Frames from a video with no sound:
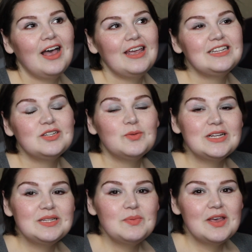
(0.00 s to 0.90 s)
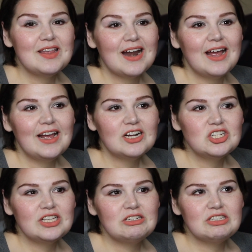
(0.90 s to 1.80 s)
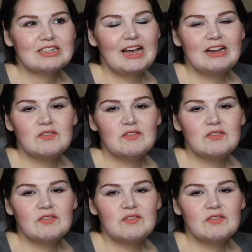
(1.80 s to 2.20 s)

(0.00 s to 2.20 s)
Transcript: It's a recipe that I actually just kind